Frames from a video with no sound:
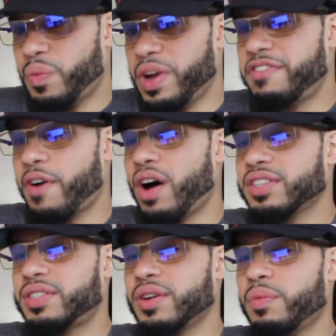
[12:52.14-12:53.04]
we've
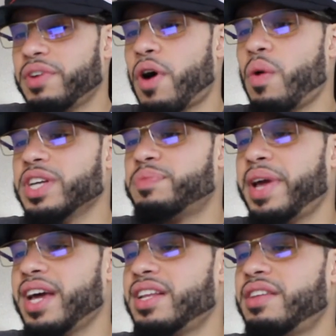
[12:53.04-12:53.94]
always
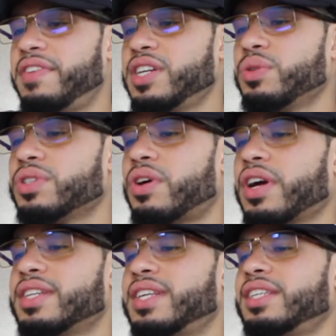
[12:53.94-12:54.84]
banned individuals or
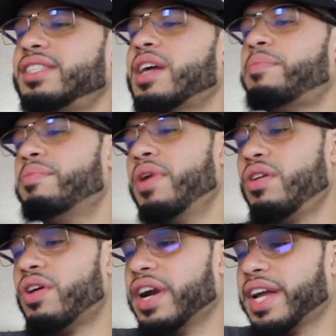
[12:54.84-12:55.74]
organizations that
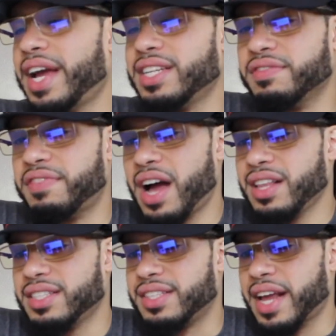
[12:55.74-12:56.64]
promote or engage in
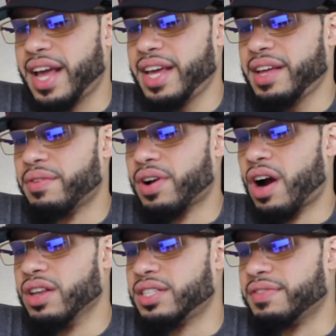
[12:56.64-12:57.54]
violence and hate,
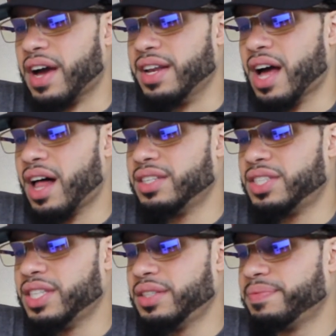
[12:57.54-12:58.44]
regardless of
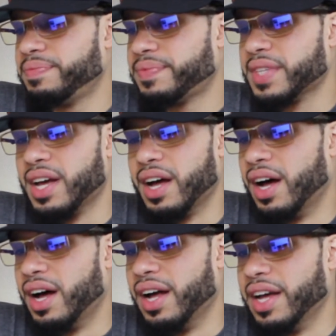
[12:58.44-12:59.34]
ideology.
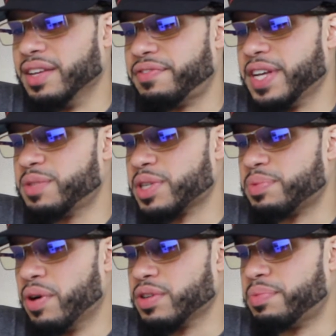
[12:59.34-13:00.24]
A
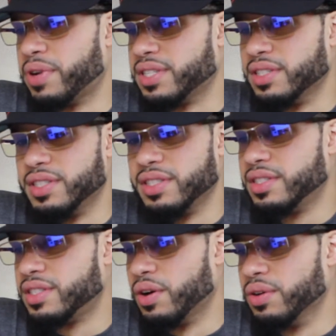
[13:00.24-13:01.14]
Facebook spokesperson
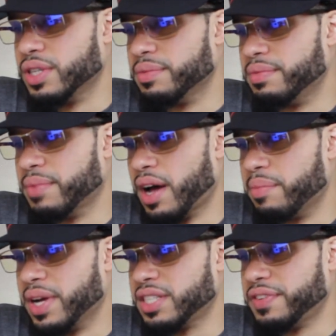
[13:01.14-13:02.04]
told
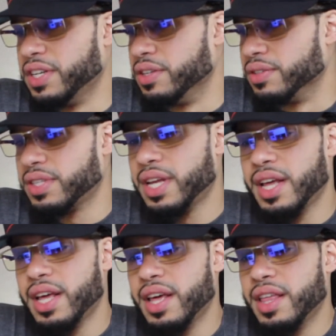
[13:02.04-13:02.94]
BuzzFeed News.
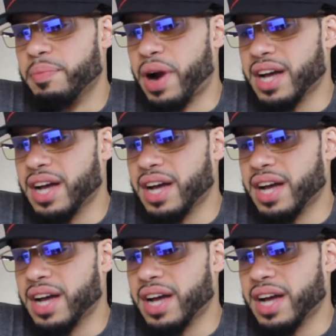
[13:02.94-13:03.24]
The